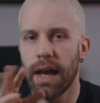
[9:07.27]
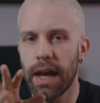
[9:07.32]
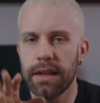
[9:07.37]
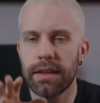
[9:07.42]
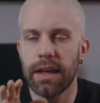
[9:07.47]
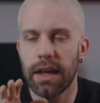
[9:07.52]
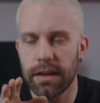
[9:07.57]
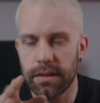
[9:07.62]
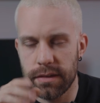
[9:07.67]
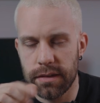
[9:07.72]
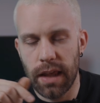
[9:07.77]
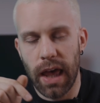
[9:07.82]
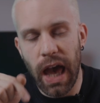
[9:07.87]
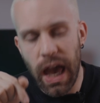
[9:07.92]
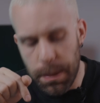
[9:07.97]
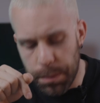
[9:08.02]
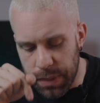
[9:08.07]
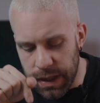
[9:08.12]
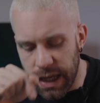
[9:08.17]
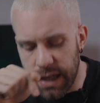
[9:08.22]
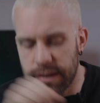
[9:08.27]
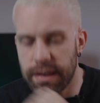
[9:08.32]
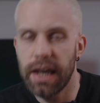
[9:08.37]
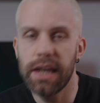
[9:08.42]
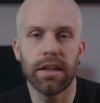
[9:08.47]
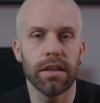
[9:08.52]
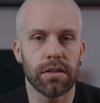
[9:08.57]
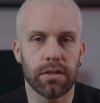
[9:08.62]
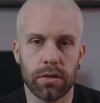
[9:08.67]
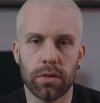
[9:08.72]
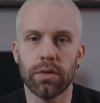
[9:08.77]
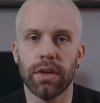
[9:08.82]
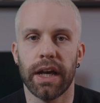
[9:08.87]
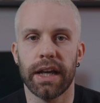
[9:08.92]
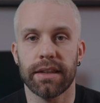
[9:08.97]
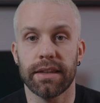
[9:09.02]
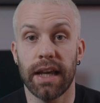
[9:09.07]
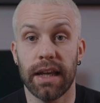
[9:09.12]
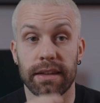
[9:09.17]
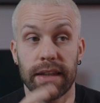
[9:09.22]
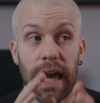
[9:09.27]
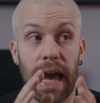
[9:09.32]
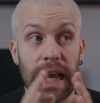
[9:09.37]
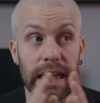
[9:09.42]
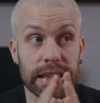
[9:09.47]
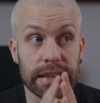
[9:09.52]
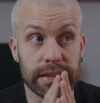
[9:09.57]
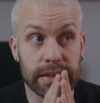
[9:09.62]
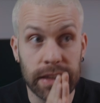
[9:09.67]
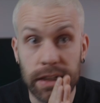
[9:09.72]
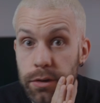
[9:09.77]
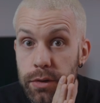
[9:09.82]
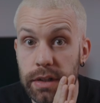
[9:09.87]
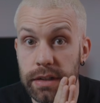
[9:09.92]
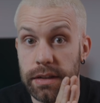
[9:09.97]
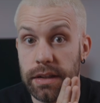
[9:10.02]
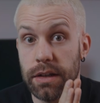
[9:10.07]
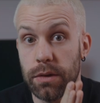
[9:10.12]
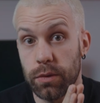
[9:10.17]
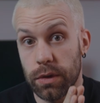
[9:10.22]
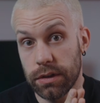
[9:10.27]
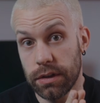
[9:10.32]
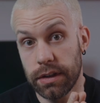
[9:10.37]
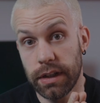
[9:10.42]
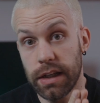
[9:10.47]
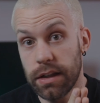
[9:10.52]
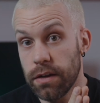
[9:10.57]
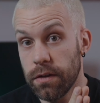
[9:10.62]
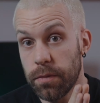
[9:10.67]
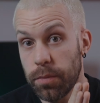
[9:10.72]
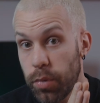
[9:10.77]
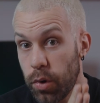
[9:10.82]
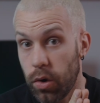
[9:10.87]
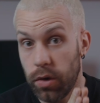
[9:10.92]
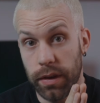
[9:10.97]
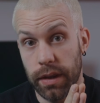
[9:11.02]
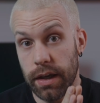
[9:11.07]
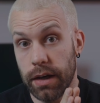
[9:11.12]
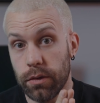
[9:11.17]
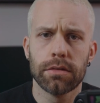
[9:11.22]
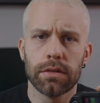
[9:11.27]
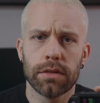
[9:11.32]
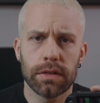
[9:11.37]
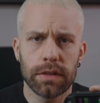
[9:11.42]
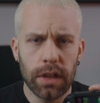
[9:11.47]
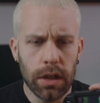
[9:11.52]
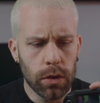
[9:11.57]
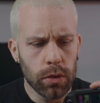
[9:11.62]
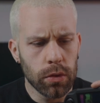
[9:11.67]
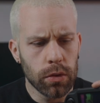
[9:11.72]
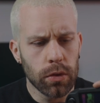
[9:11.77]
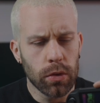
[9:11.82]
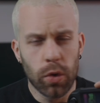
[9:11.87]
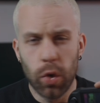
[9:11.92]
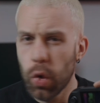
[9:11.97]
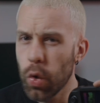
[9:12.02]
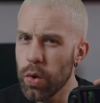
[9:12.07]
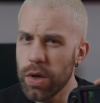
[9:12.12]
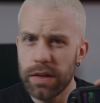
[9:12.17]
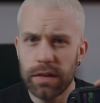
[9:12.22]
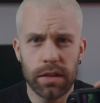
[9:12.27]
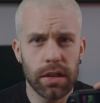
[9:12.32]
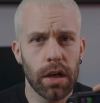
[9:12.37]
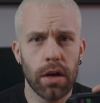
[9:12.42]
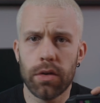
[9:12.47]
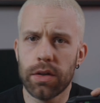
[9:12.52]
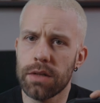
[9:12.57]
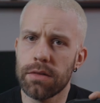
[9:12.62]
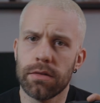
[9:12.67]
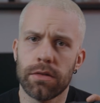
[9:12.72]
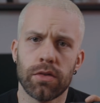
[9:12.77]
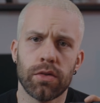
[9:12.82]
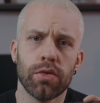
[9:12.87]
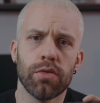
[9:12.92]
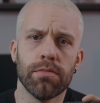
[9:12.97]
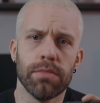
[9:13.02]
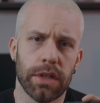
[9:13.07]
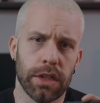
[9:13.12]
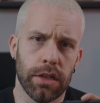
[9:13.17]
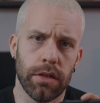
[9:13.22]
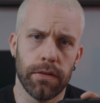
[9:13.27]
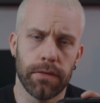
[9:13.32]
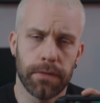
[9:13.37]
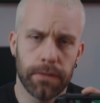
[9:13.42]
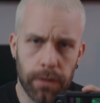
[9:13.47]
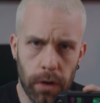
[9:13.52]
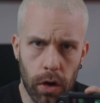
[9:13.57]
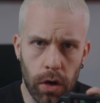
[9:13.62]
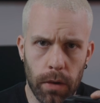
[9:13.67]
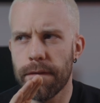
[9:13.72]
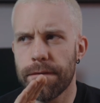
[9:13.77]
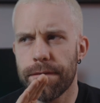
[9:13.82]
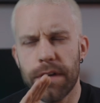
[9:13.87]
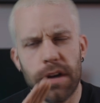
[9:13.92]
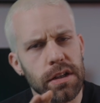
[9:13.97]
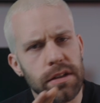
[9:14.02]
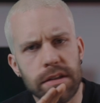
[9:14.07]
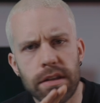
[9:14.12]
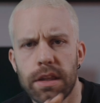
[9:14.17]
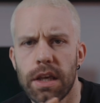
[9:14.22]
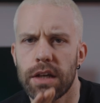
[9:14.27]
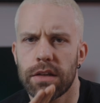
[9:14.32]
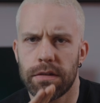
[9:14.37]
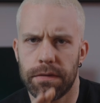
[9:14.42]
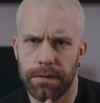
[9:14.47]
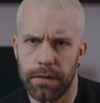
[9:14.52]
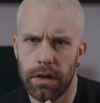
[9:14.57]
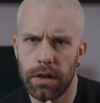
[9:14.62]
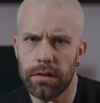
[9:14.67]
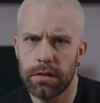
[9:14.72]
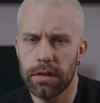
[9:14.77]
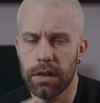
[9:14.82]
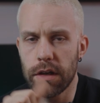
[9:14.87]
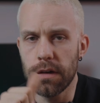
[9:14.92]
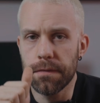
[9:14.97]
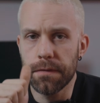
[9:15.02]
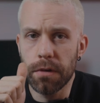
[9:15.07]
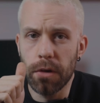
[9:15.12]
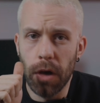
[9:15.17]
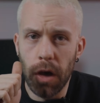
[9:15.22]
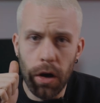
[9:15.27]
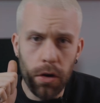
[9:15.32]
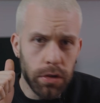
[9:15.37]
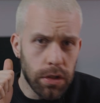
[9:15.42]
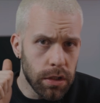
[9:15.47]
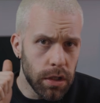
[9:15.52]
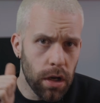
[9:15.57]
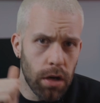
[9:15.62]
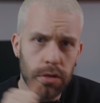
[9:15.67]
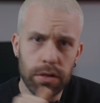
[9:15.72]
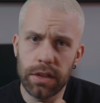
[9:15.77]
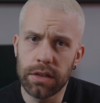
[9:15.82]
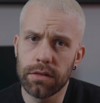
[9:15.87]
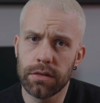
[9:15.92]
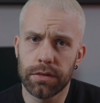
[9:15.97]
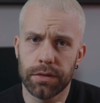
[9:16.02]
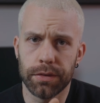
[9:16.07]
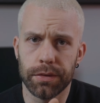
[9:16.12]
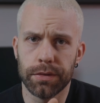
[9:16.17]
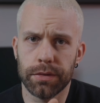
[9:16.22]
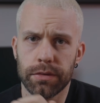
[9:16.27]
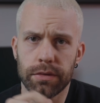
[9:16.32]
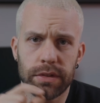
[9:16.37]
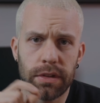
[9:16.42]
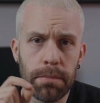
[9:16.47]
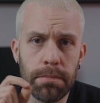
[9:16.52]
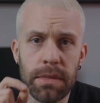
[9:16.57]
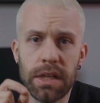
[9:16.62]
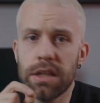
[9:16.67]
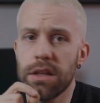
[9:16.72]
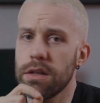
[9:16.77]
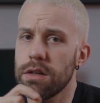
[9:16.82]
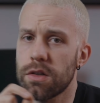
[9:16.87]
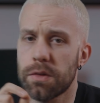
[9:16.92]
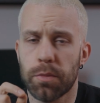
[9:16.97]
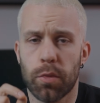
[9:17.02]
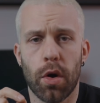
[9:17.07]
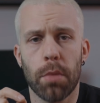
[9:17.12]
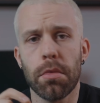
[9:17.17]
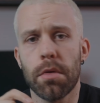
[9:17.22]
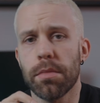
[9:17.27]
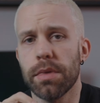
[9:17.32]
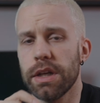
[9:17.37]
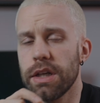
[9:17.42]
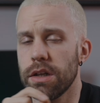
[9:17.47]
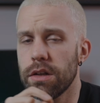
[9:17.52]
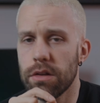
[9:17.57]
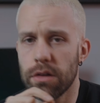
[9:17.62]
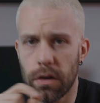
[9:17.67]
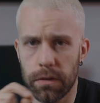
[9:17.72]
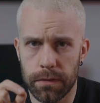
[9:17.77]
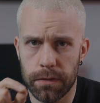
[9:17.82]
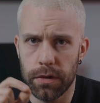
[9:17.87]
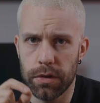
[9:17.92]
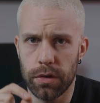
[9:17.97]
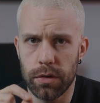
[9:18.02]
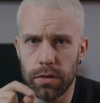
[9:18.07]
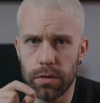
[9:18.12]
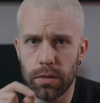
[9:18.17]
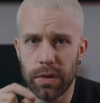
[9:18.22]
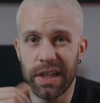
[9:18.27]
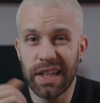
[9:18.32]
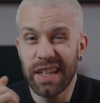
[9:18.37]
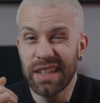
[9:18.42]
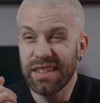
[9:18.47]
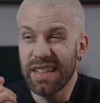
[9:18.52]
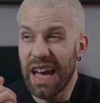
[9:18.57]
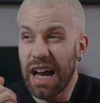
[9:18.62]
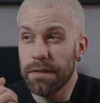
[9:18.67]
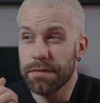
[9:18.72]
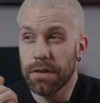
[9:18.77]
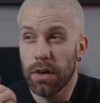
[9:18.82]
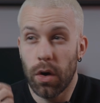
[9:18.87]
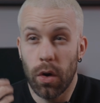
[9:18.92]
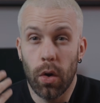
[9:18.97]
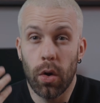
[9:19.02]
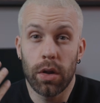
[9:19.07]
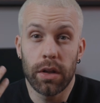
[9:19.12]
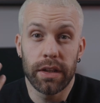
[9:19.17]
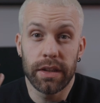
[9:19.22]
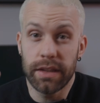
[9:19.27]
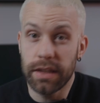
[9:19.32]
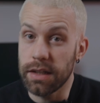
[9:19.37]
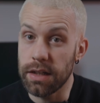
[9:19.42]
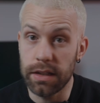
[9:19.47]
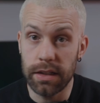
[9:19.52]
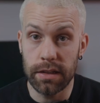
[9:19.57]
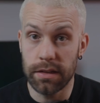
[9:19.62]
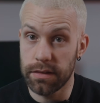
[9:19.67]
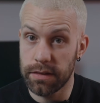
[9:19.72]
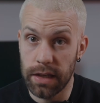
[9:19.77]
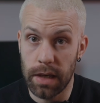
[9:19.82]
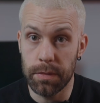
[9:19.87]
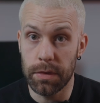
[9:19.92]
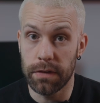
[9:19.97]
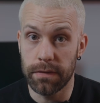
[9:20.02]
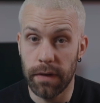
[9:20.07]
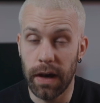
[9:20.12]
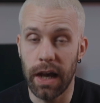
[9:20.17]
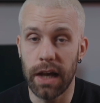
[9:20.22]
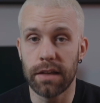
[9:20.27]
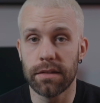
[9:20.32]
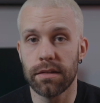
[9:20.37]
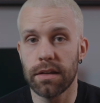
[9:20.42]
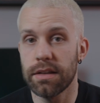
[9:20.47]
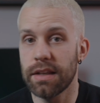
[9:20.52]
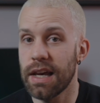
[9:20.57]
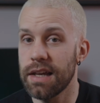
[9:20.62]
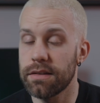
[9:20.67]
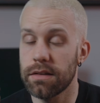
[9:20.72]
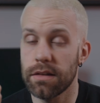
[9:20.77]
And yes, I played Hades 2 like that. I seriously want a native port now. So who is the Odin2 Mini for? First things first, if you own an Odin 2, the Mini is probably not for you. It is after all nearly the same device. It has